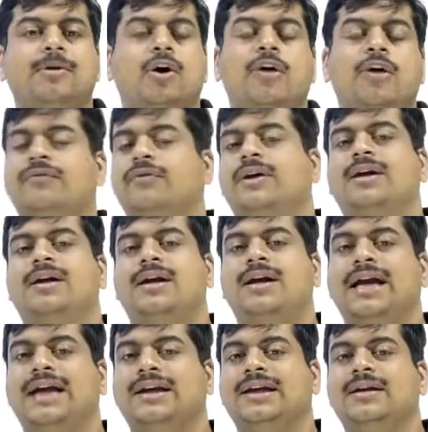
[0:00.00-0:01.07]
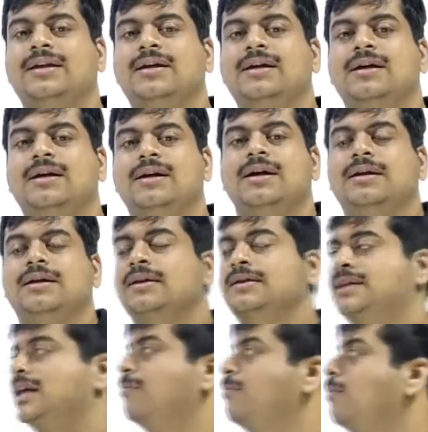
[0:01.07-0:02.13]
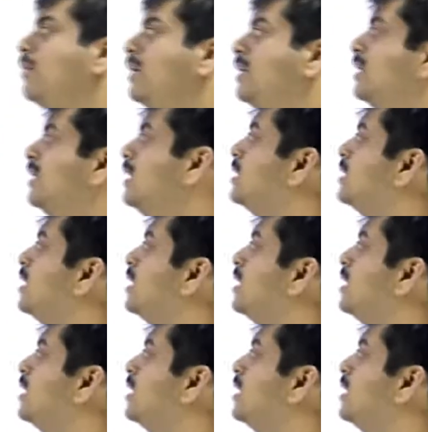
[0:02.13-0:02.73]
of 9. The sum of the digits,